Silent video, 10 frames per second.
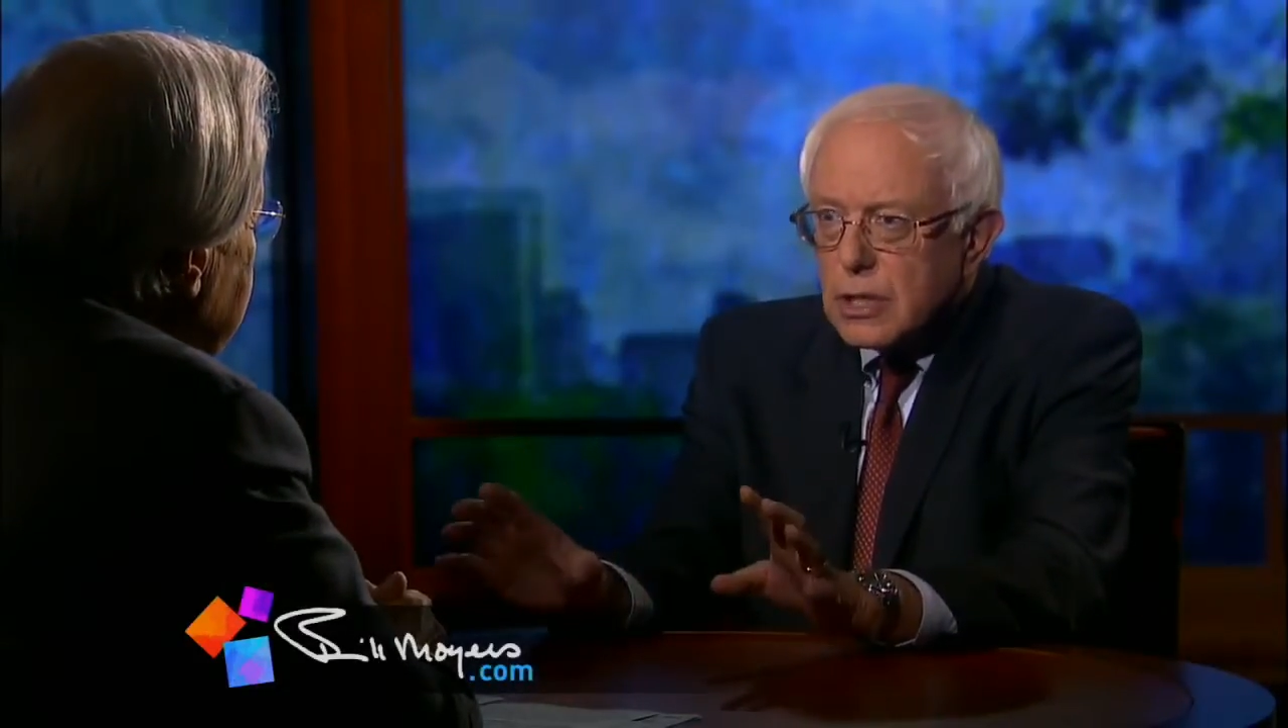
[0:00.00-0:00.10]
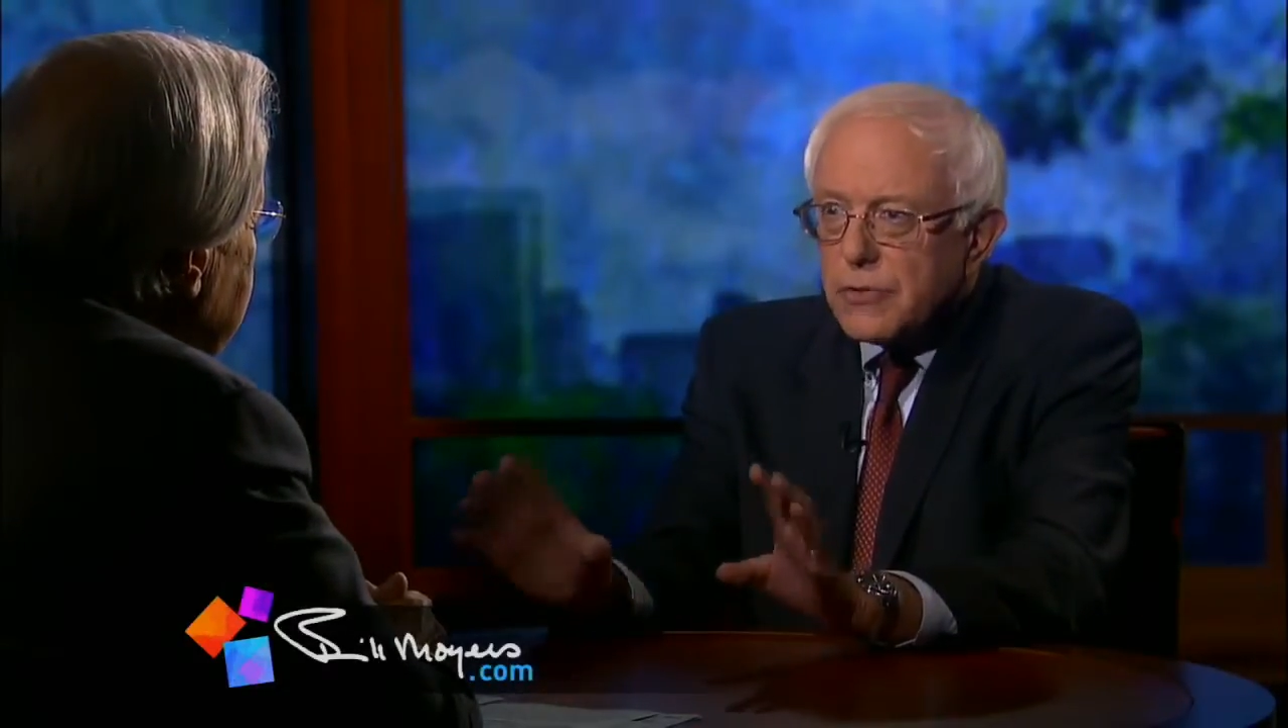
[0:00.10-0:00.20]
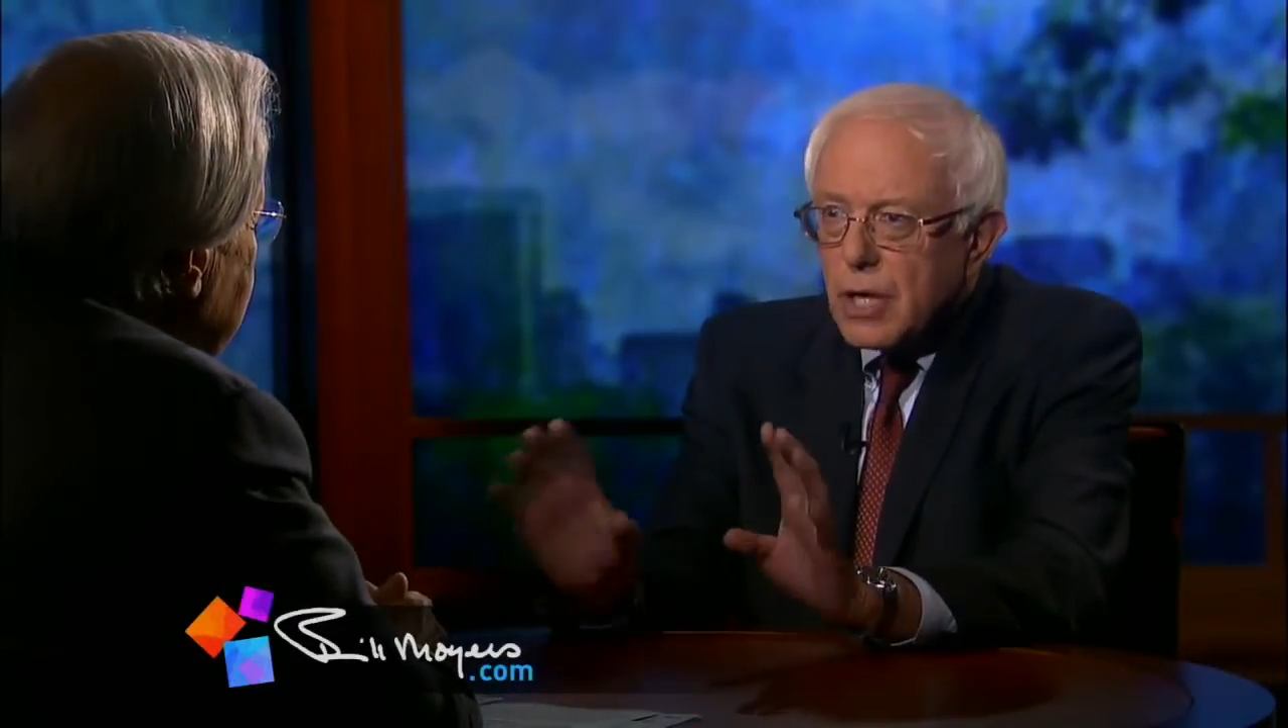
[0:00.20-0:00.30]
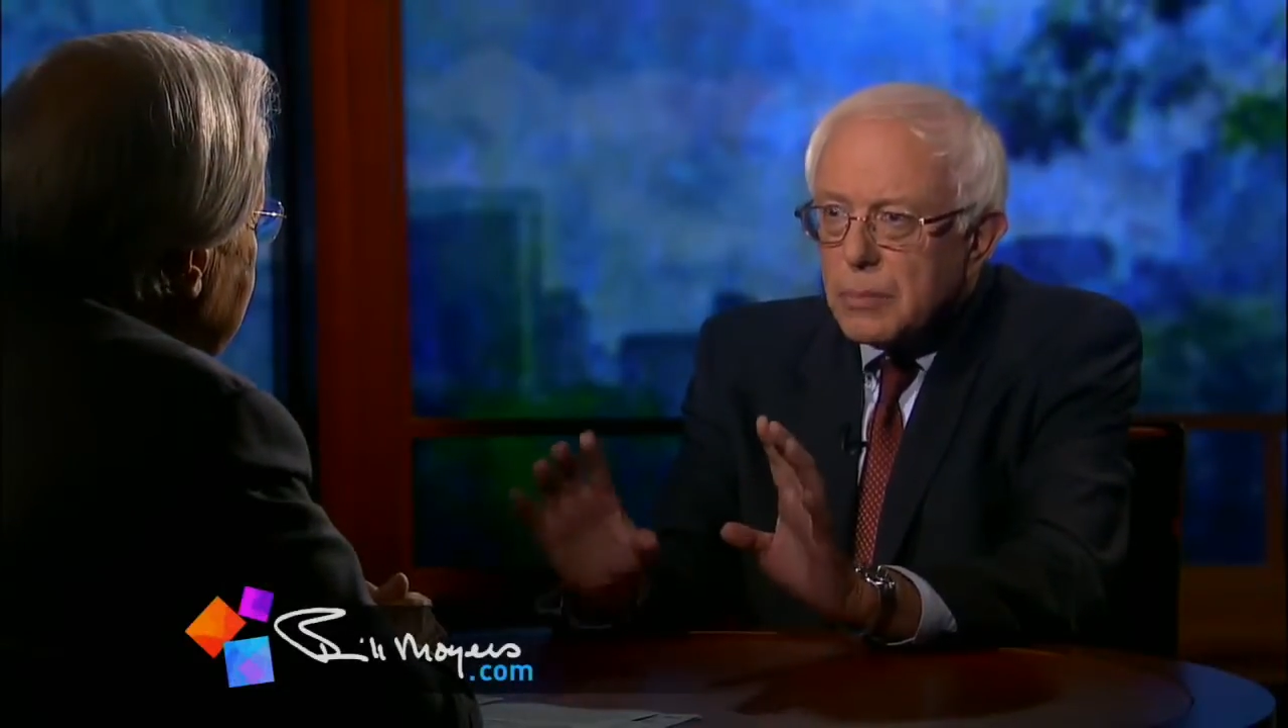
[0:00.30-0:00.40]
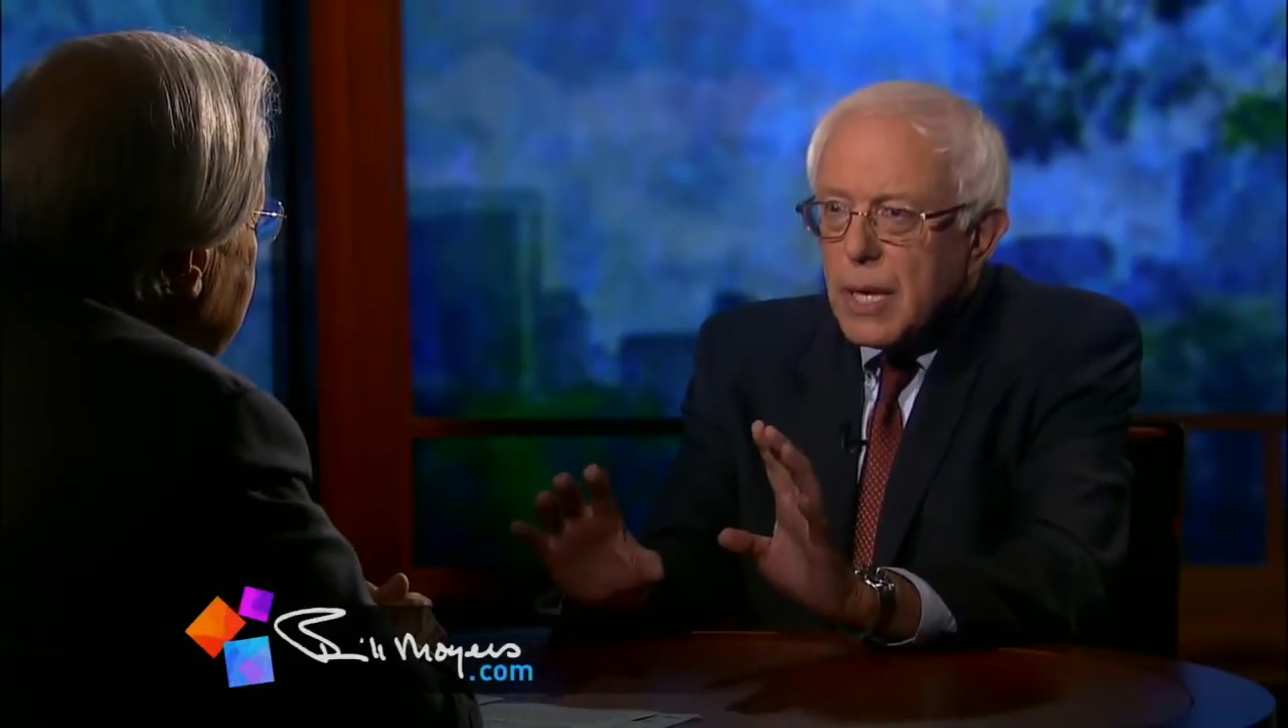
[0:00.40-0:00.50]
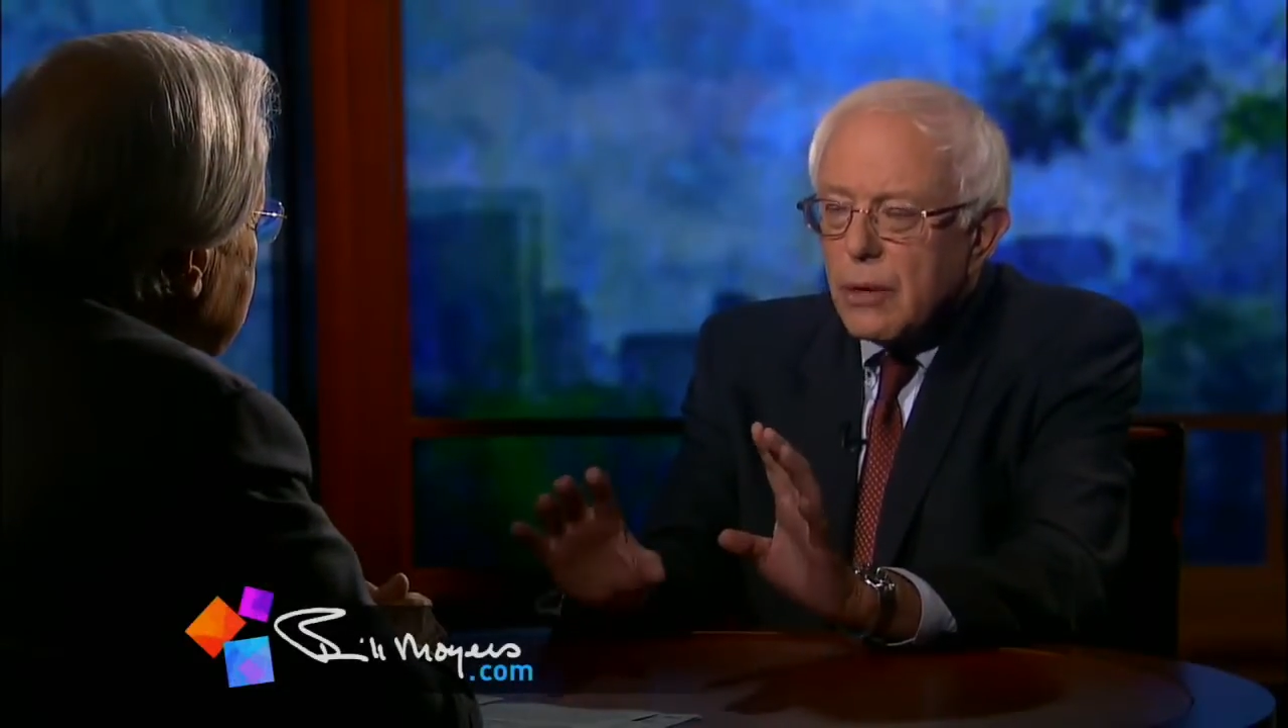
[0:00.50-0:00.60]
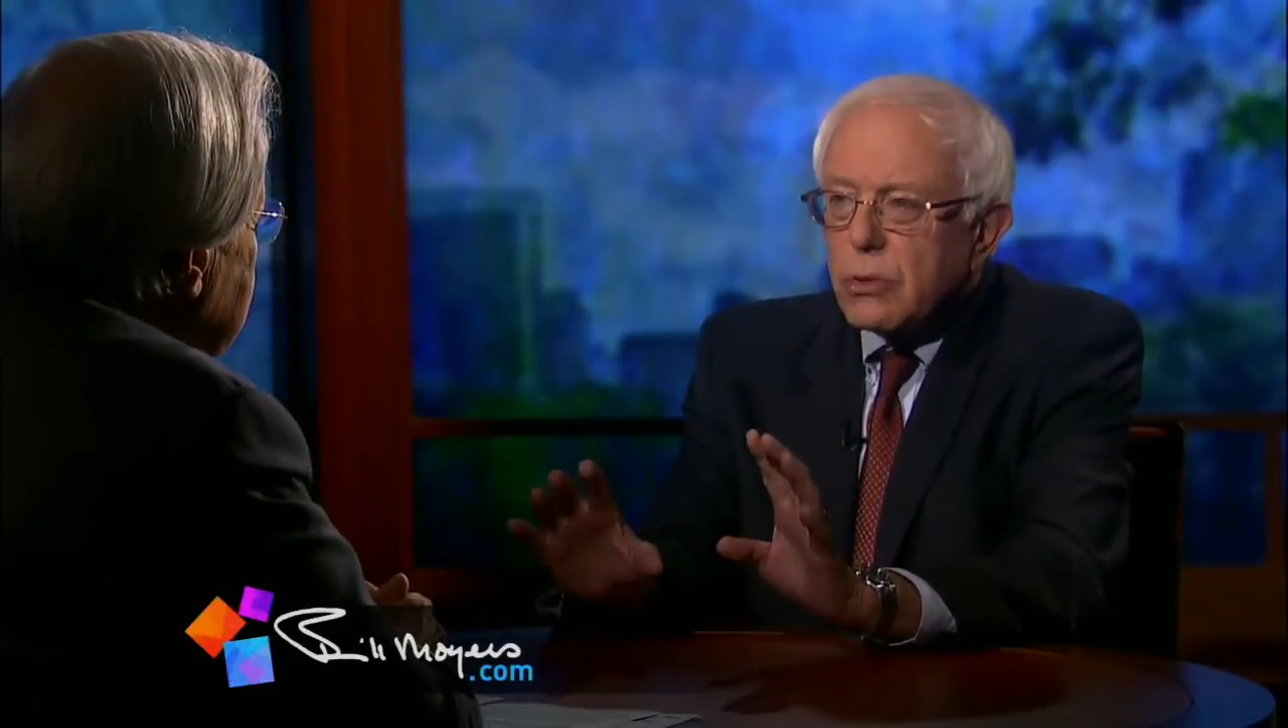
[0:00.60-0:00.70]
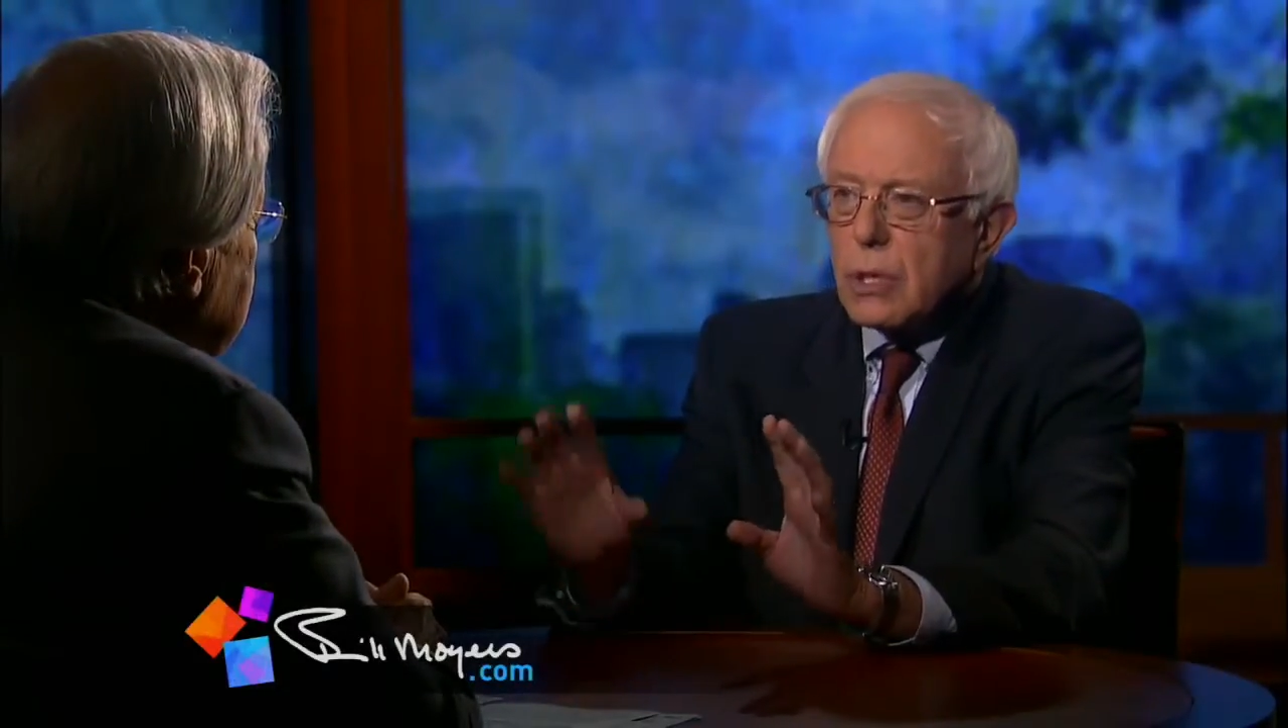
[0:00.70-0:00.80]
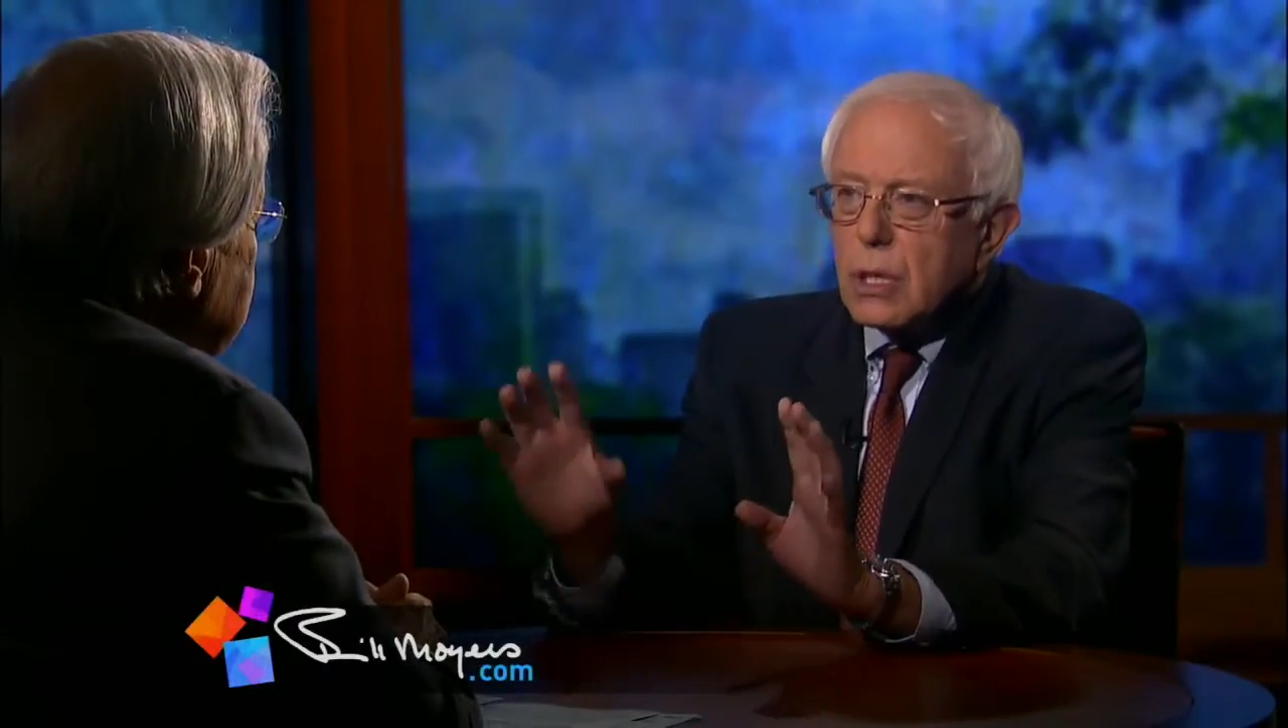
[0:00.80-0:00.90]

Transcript: have come out